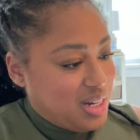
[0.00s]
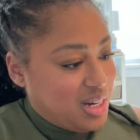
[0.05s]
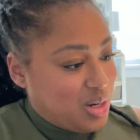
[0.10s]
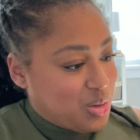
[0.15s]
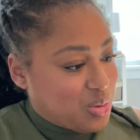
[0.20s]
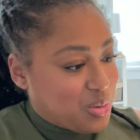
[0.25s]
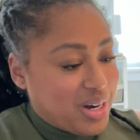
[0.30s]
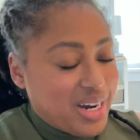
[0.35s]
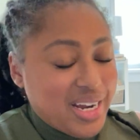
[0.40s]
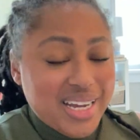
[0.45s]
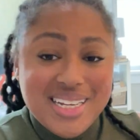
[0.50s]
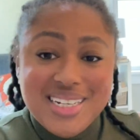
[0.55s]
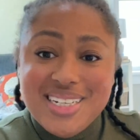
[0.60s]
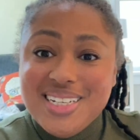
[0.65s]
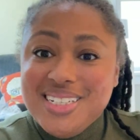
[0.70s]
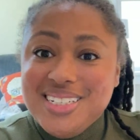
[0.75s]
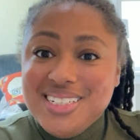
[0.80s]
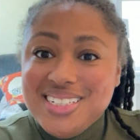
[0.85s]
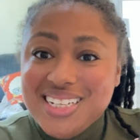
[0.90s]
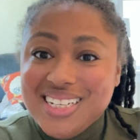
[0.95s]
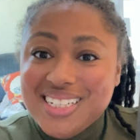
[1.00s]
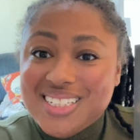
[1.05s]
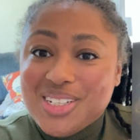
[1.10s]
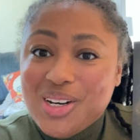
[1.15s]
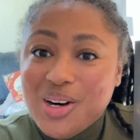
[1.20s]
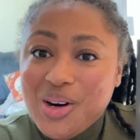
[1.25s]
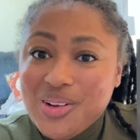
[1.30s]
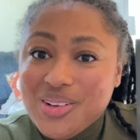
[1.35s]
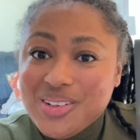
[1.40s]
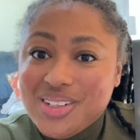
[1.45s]
All right. It's
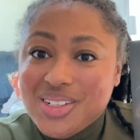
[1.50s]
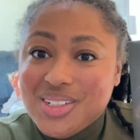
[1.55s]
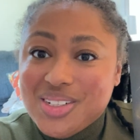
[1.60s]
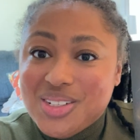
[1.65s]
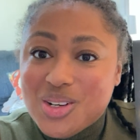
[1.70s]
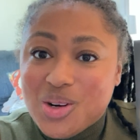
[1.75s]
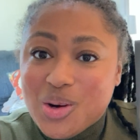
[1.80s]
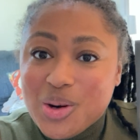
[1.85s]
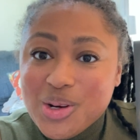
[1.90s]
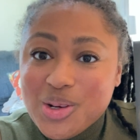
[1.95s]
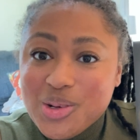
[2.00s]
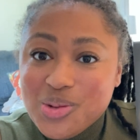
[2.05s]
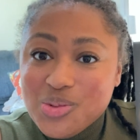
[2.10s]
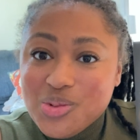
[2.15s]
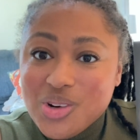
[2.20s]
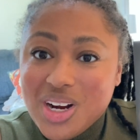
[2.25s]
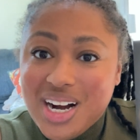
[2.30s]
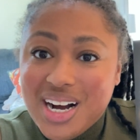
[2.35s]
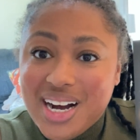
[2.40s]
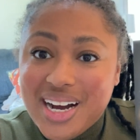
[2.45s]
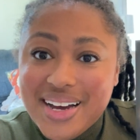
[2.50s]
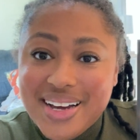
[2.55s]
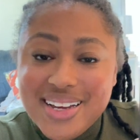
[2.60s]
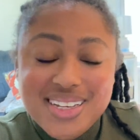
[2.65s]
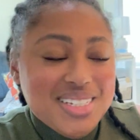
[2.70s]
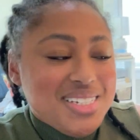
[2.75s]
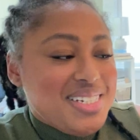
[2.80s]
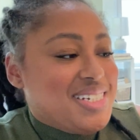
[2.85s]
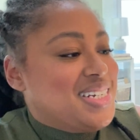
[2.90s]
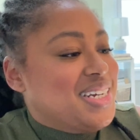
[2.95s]
called Dark
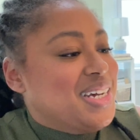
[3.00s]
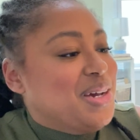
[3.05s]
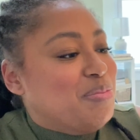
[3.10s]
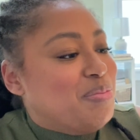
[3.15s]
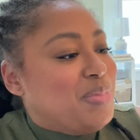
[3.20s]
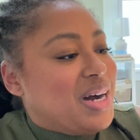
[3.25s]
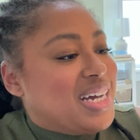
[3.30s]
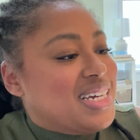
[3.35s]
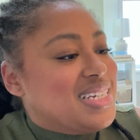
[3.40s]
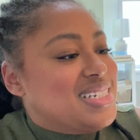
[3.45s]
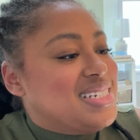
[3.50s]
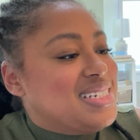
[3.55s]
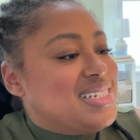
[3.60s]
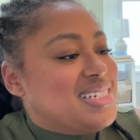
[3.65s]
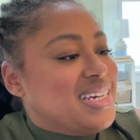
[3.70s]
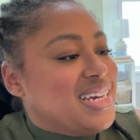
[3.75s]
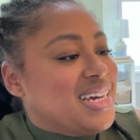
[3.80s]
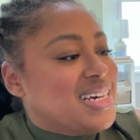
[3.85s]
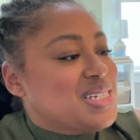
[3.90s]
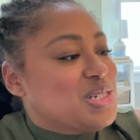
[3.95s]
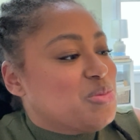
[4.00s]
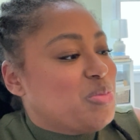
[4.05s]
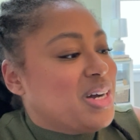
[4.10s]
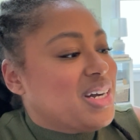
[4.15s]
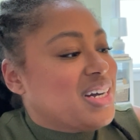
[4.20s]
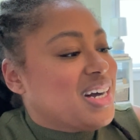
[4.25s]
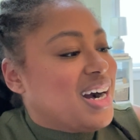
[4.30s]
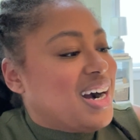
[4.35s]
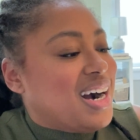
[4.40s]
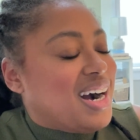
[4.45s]
Rise by C.S.
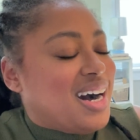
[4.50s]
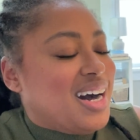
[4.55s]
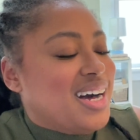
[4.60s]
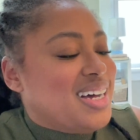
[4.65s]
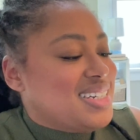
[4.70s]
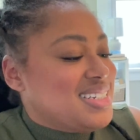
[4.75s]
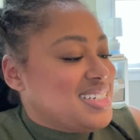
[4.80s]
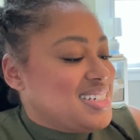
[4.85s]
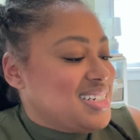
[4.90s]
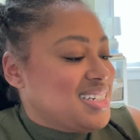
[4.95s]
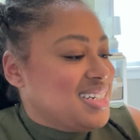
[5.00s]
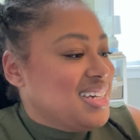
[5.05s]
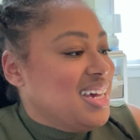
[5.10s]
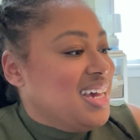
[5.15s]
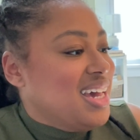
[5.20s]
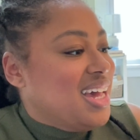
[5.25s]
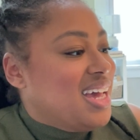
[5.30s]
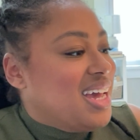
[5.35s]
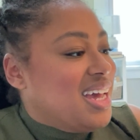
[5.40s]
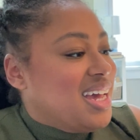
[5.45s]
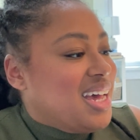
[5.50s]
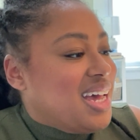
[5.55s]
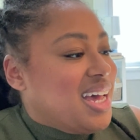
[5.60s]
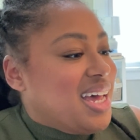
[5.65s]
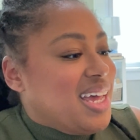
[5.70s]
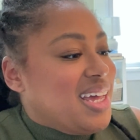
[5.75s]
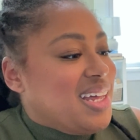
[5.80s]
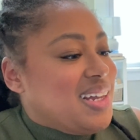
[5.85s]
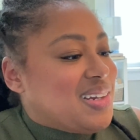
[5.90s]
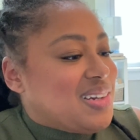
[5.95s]
Pacat.
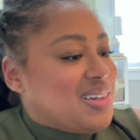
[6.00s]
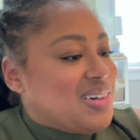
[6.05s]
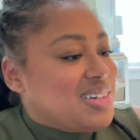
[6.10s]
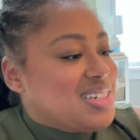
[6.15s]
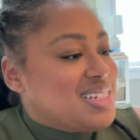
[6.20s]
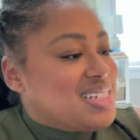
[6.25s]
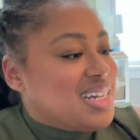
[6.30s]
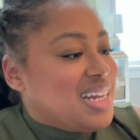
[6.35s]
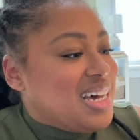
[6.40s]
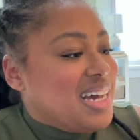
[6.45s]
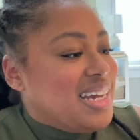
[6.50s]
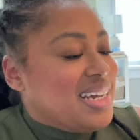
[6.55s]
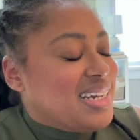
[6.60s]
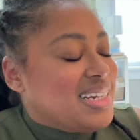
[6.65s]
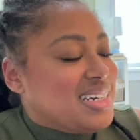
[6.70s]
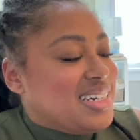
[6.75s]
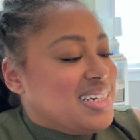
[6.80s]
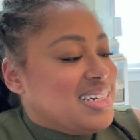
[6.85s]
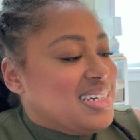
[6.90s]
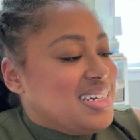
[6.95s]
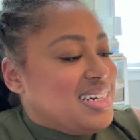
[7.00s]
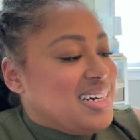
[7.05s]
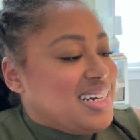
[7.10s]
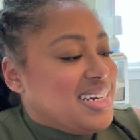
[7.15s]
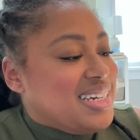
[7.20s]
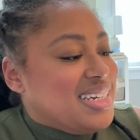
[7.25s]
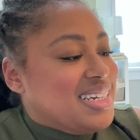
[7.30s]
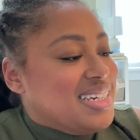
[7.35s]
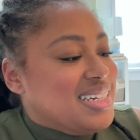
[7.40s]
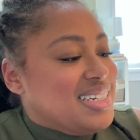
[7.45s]
It looks like
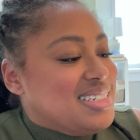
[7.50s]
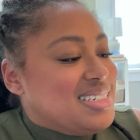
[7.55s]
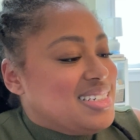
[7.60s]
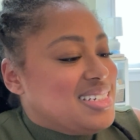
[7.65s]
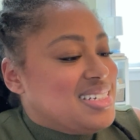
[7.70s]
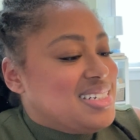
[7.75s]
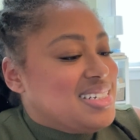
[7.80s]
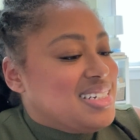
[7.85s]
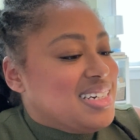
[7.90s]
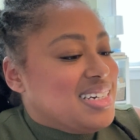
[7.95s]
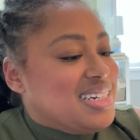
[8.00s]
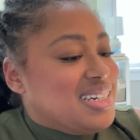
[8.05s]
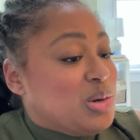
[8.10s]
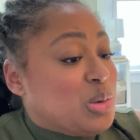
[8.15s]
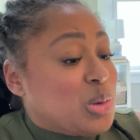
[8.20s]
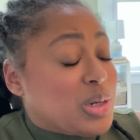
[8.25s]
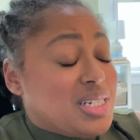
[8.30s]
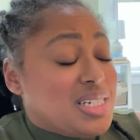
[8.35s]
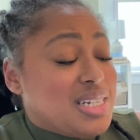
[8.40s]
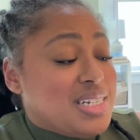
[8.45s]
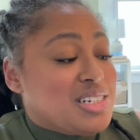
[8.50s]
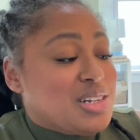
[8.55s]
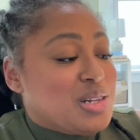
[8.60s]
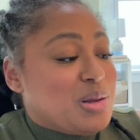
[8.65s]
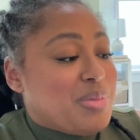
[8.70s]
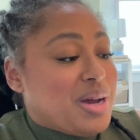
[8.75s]
it says on the